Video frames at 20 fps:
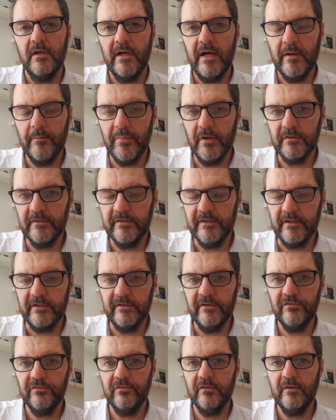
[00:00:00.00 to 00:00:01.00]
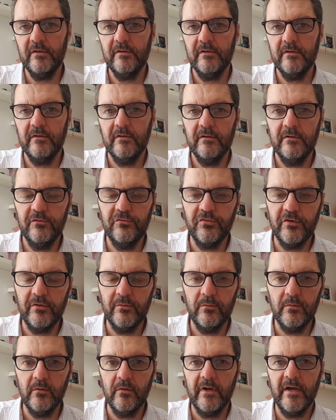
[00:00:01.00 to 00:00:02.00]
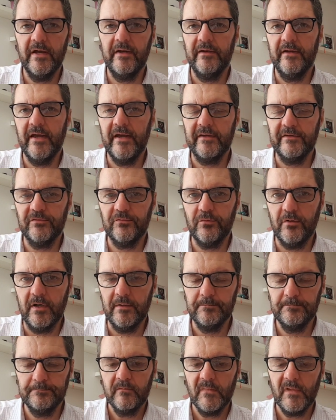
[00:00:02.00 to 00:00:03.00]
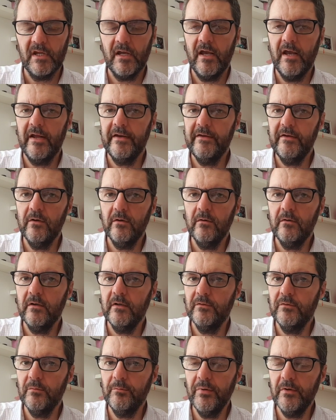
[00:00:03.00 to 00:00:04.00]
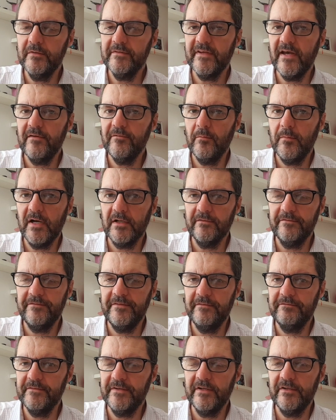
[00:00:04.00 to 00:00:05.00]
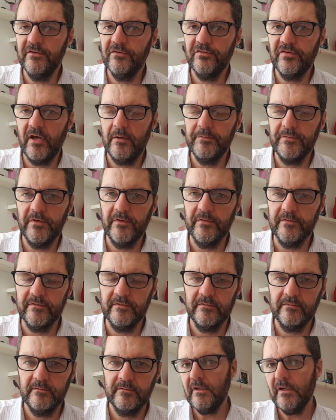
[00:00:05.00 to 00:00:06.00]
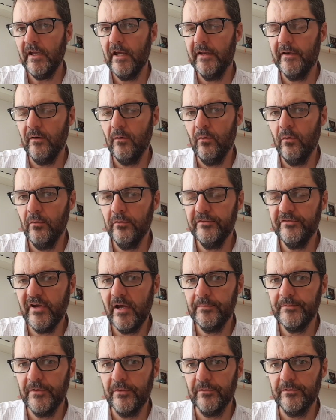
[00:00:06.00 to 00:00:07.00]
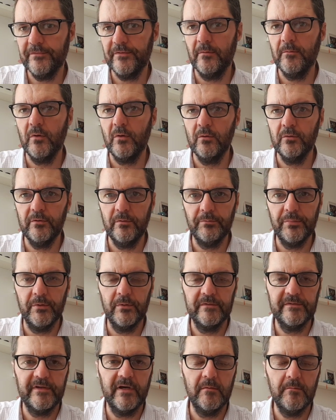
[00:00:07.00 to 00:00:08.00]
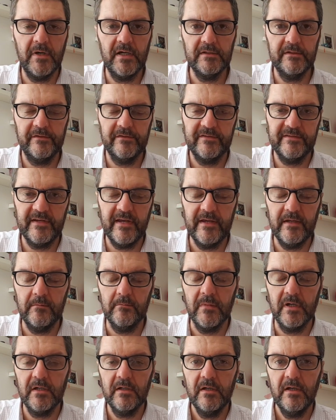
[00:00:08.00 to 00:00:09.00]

I bought Technician, General, and Extra. And you know, the books have about 15 chapters, and all the chapters from all the books are about the same.